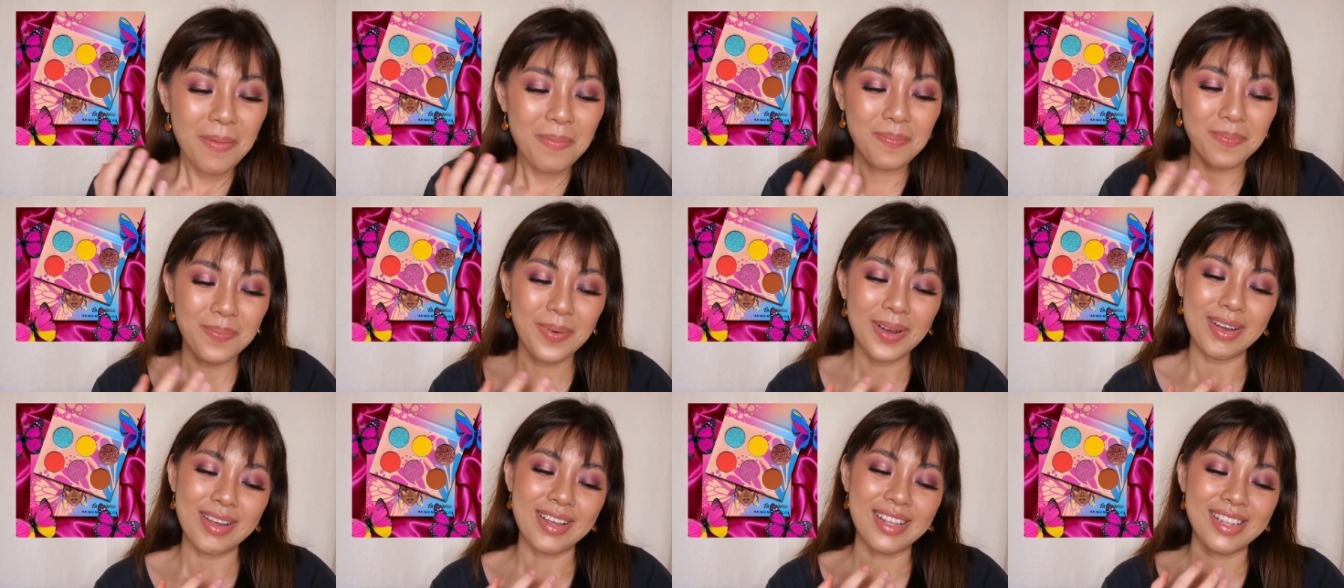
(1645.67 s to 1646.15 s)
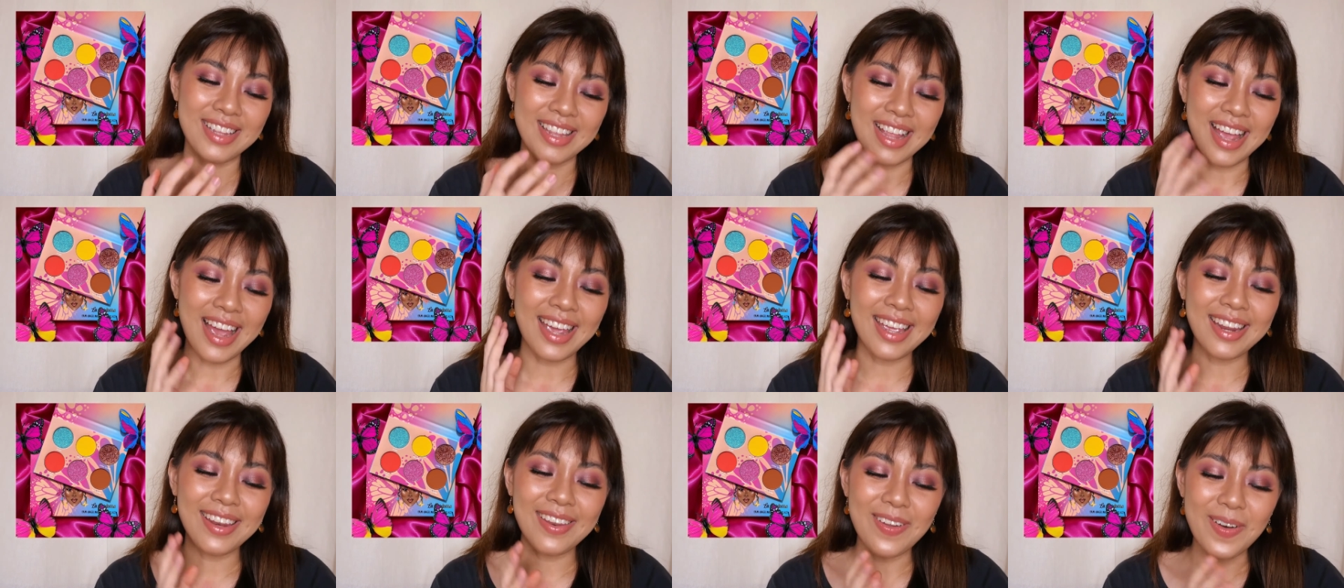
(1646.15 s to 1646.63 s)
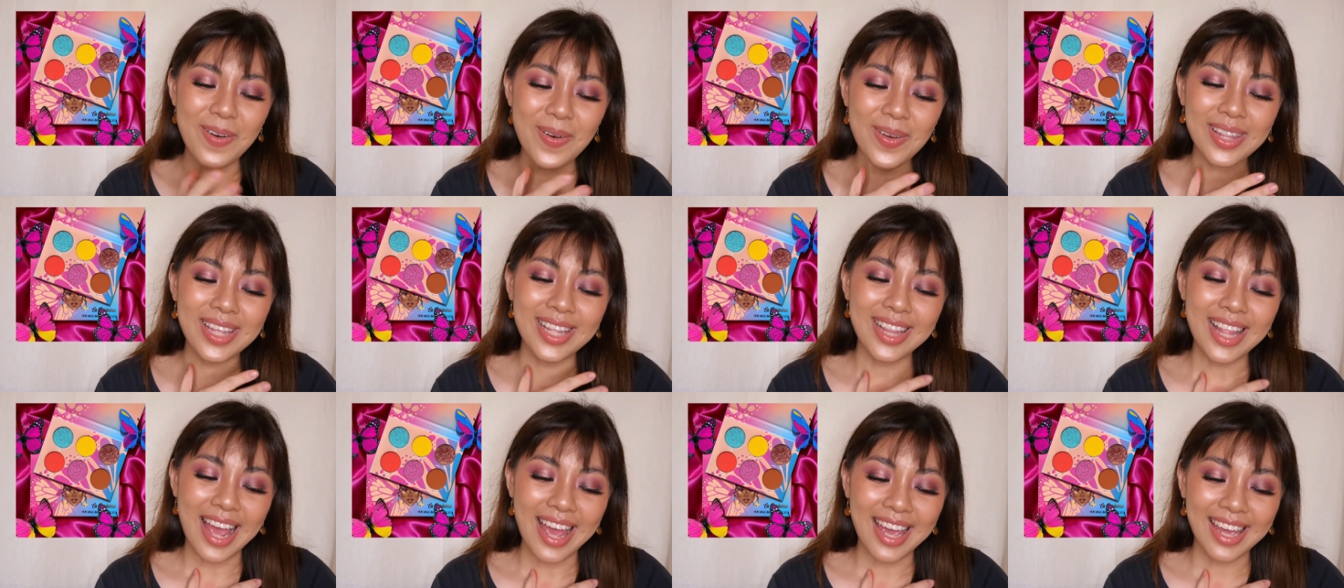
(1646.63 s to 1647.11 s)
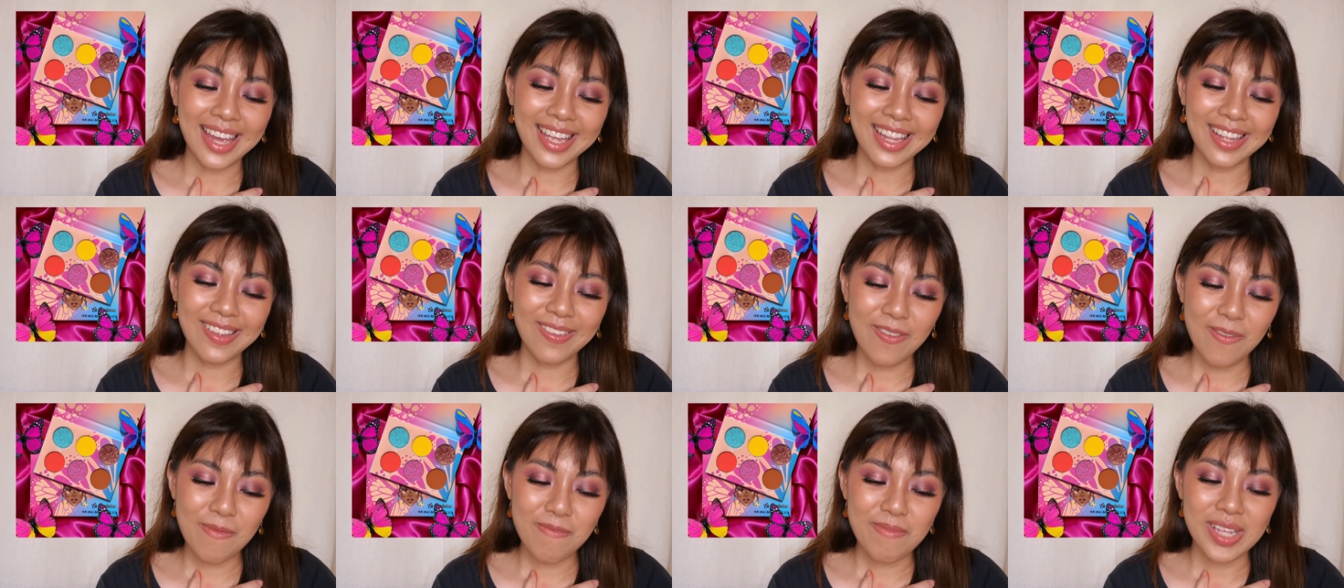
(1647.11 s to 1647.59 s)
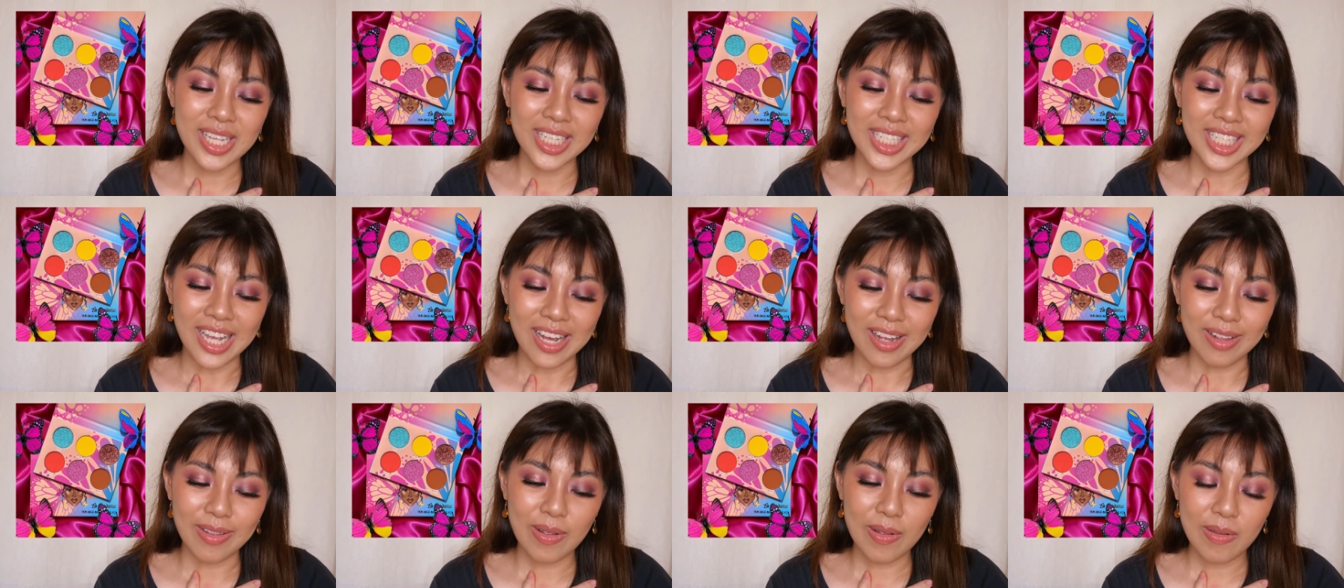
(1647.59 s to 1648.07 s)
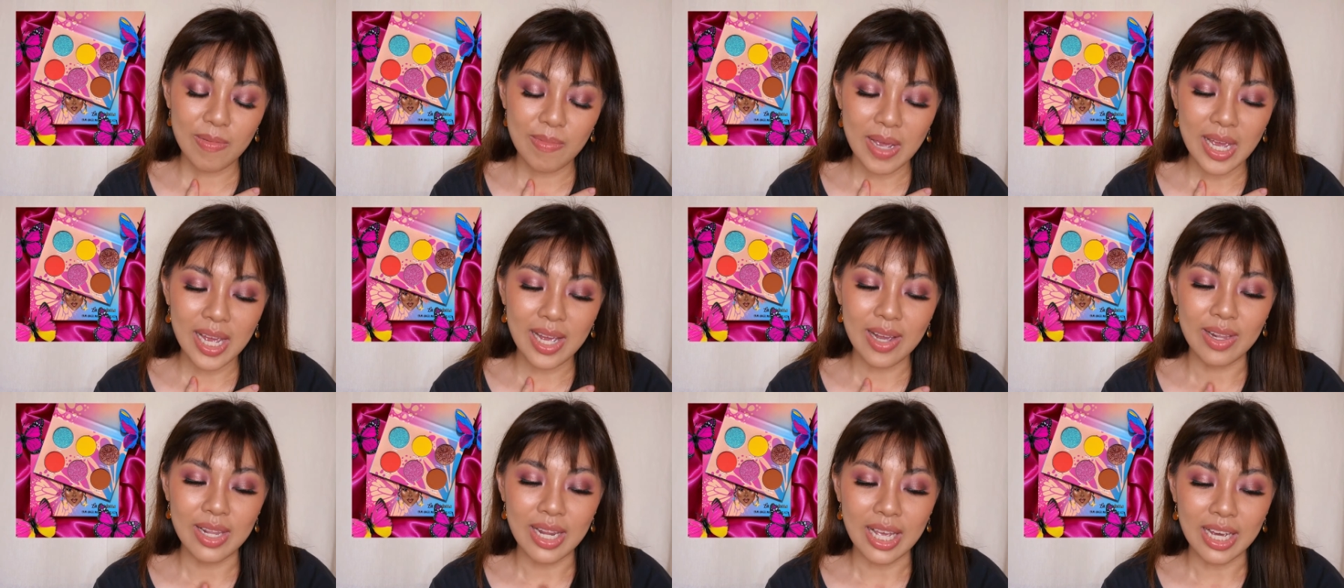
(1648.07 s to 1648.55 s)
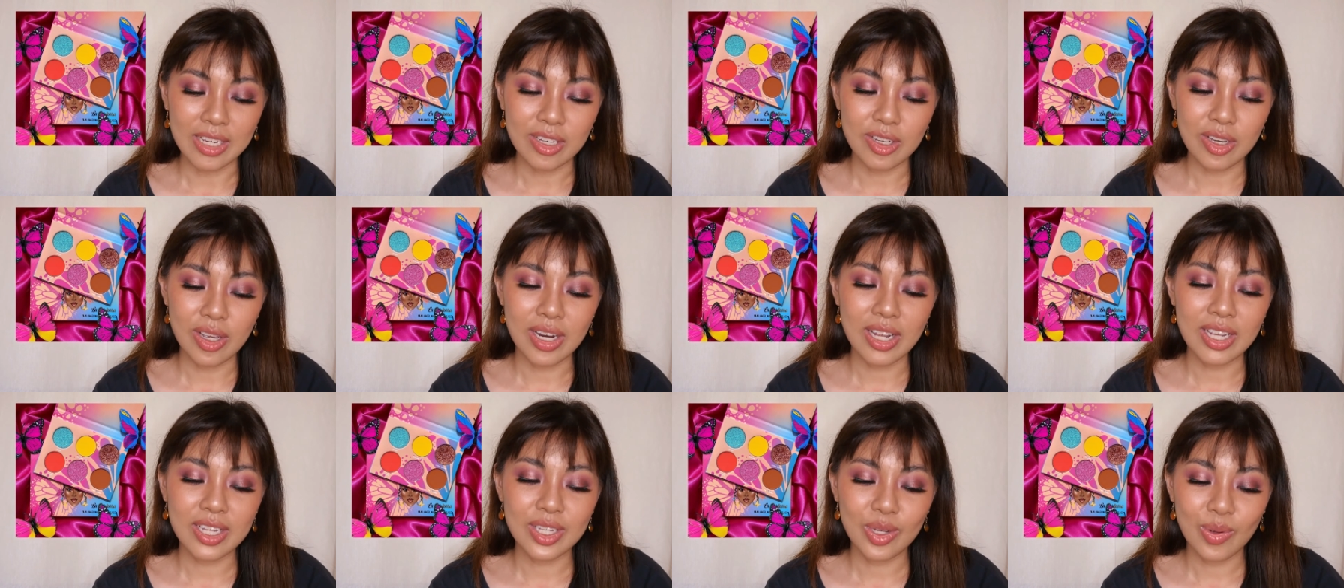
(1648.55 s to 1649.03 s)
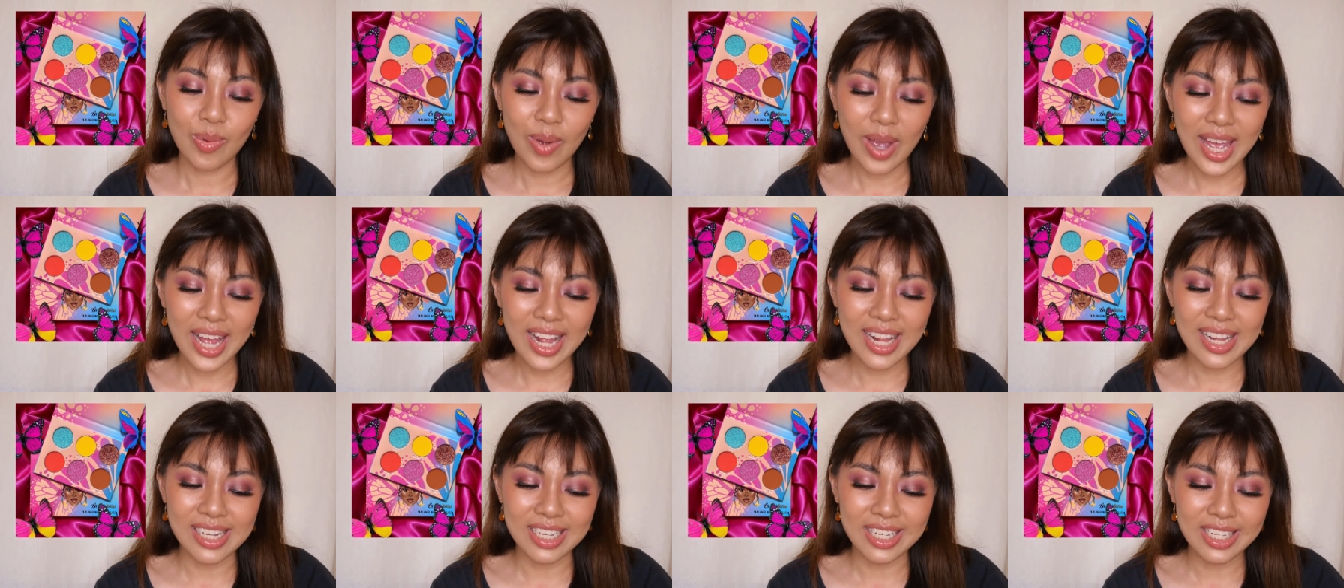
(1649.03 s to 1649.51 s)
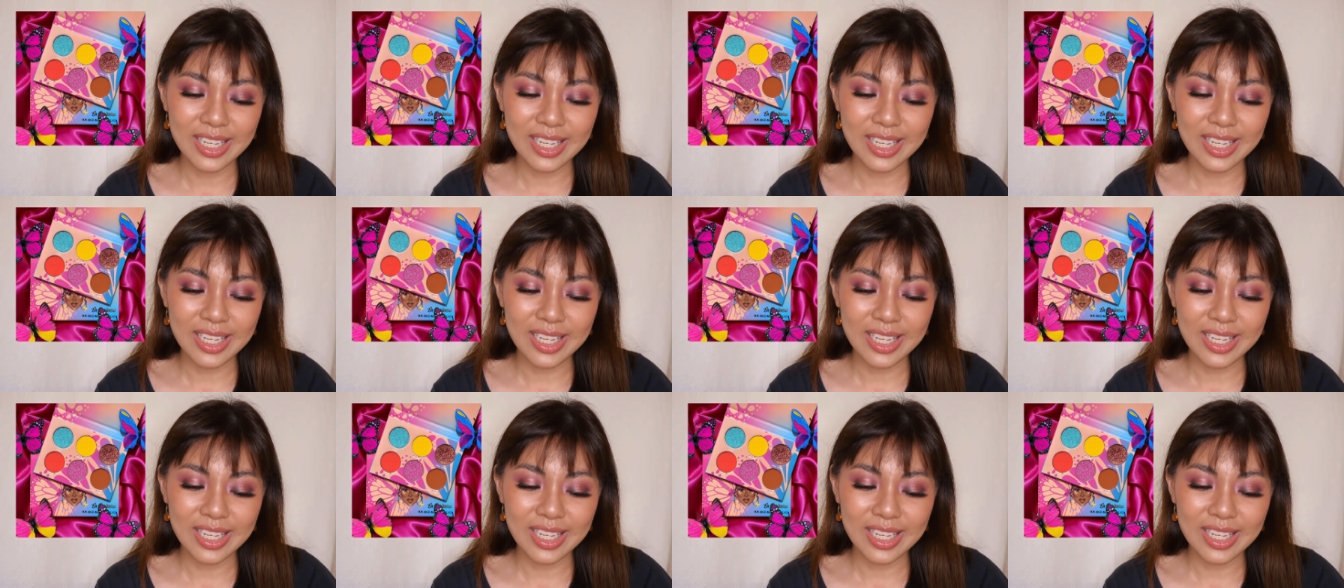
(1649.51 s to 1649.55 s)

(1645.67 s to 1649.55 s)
but I know that I can dupe this out with my collection as well.